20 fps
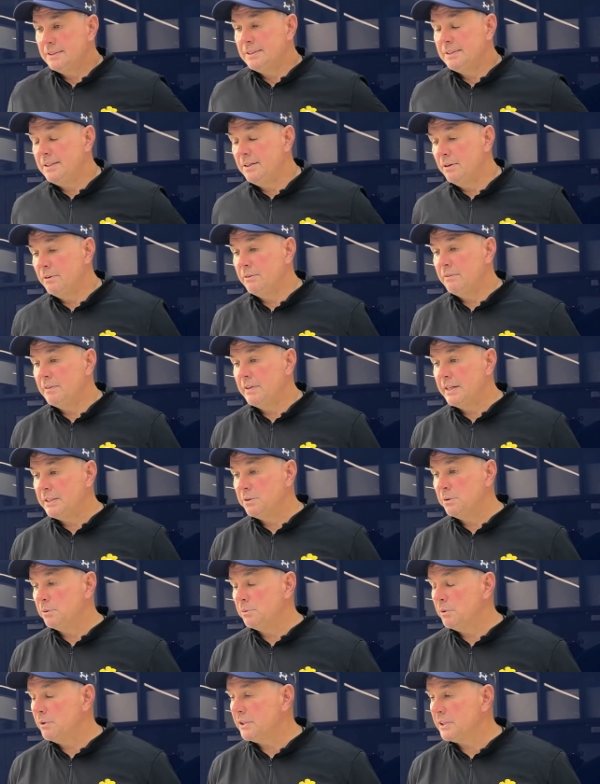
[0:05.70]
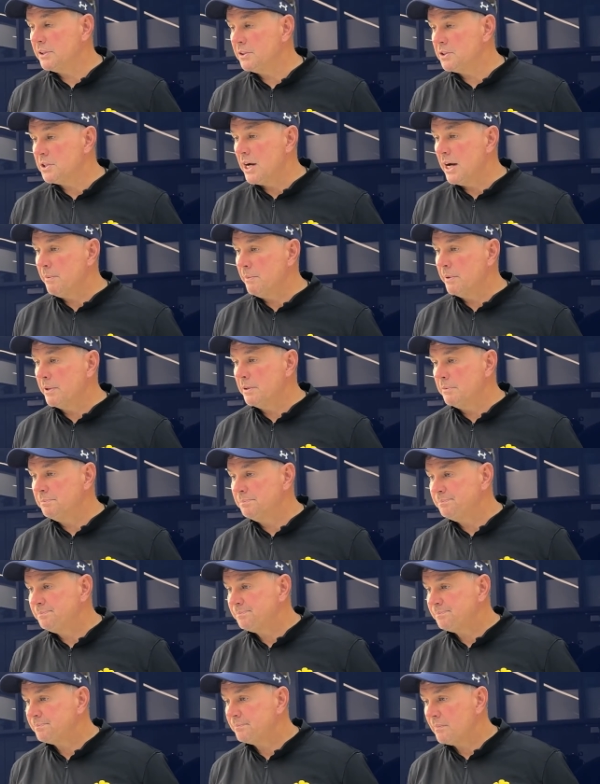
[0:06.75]
you know, they do a really good job with him.
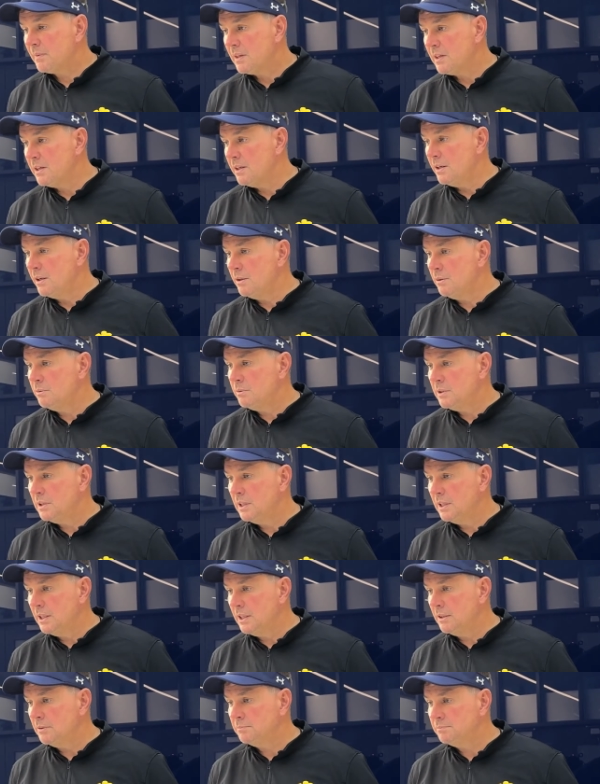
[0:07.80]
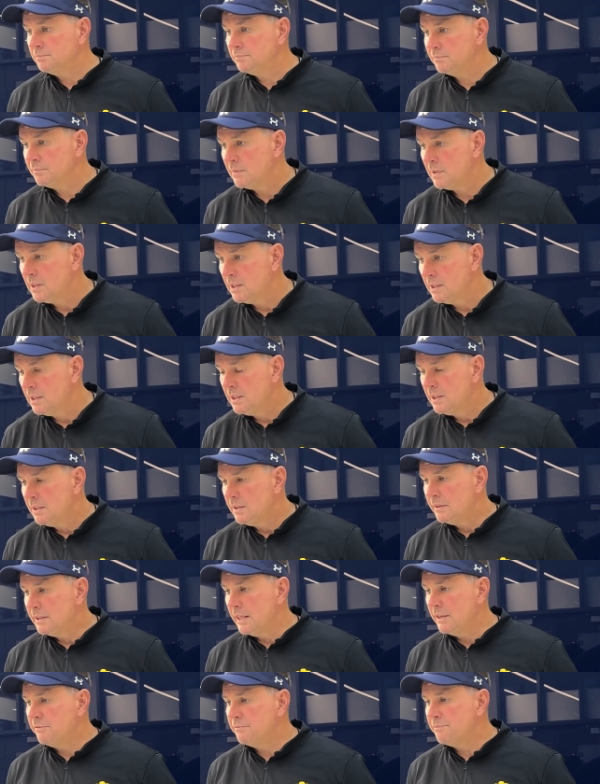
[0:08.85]
You know,
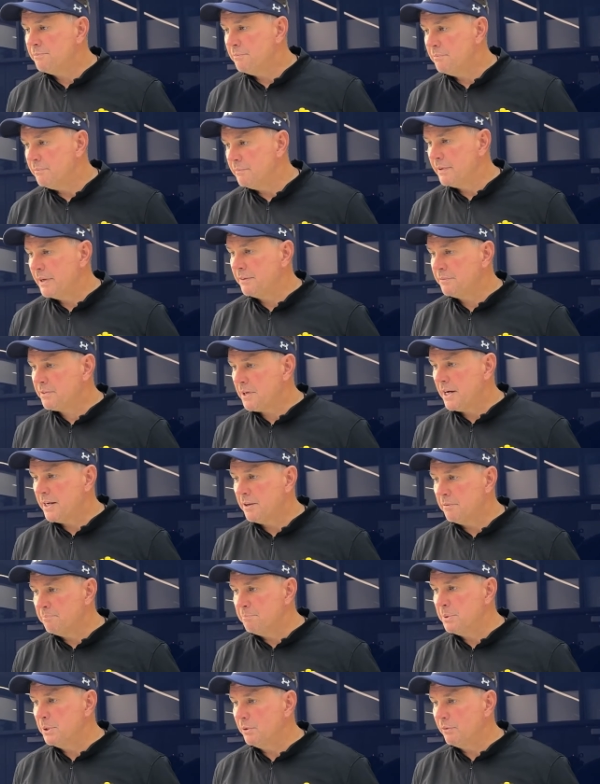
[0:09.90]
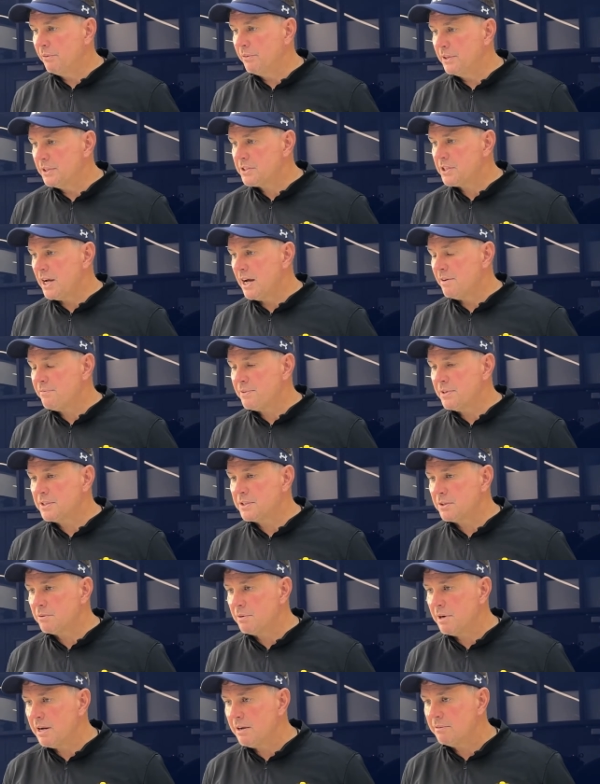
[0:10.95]
they've kind of built this offense
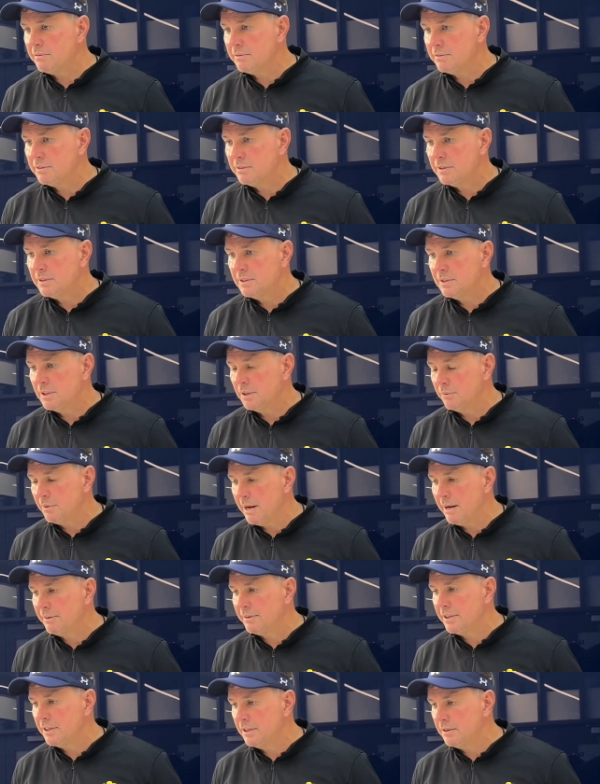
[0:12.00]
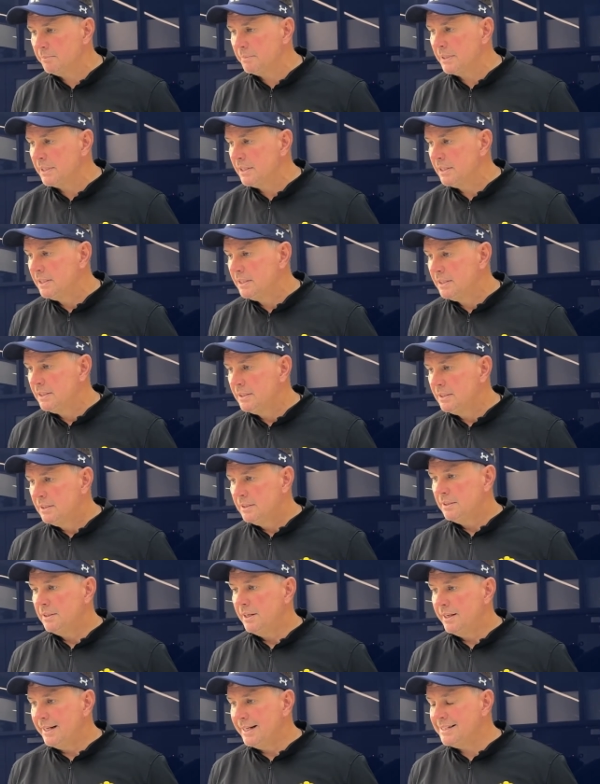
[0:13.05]
around him,
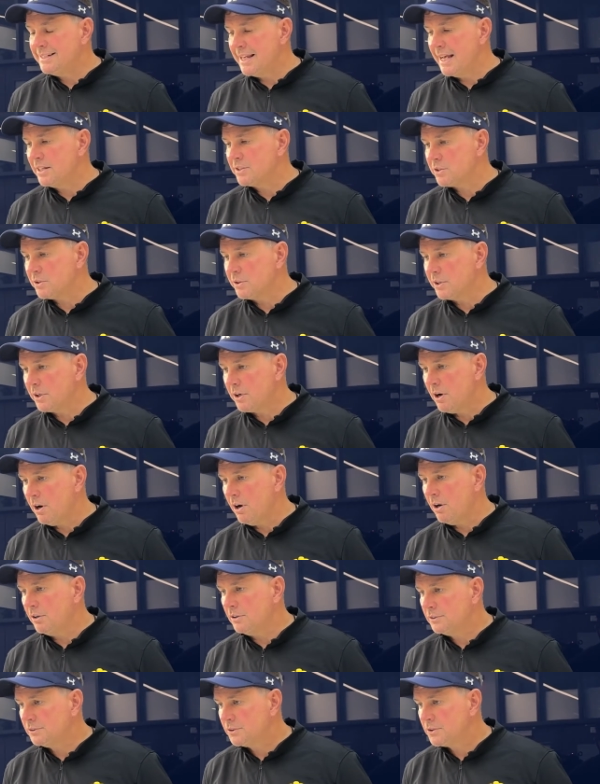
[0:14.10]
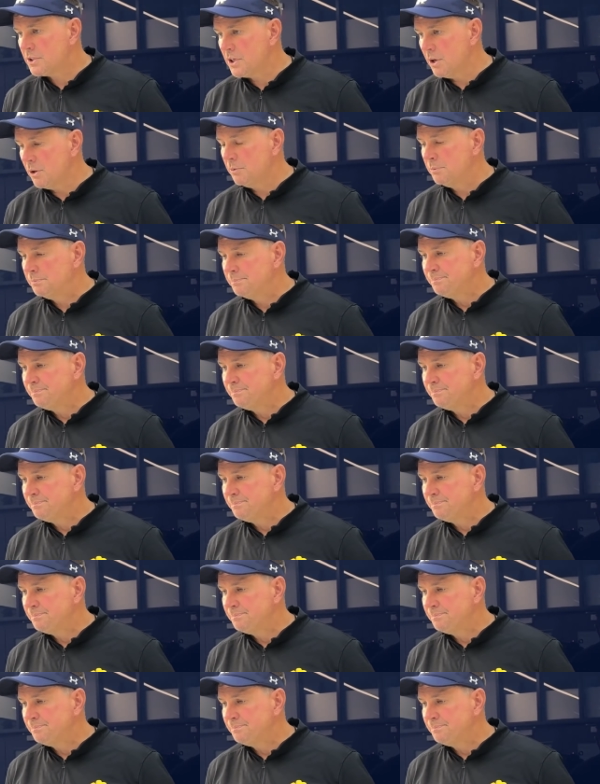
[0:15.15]
and he's answered the call. So,